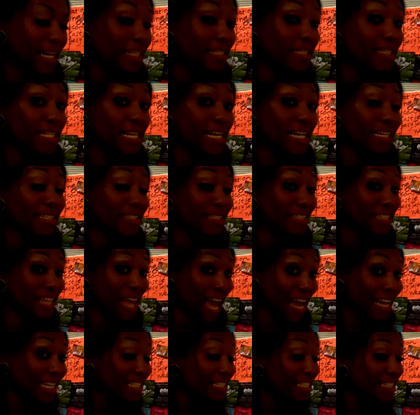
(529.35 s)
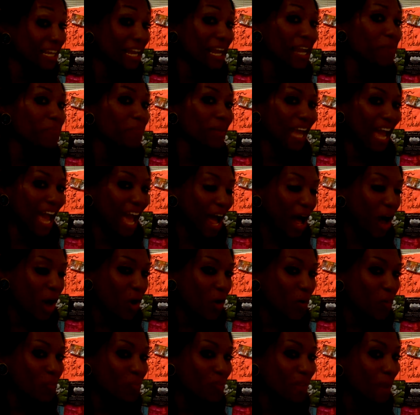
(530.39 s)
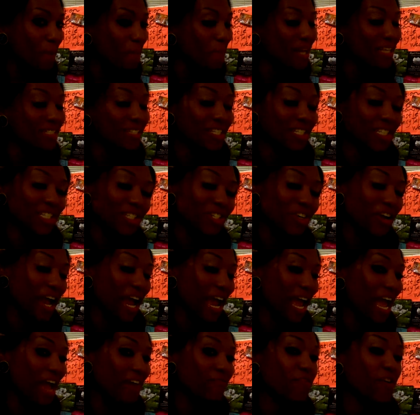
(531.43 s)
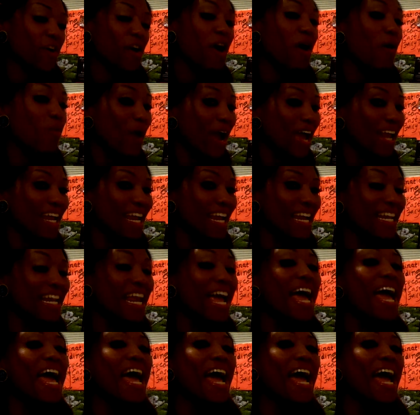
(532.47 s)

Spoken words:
It's the exact same gown that my sister had for her wedding,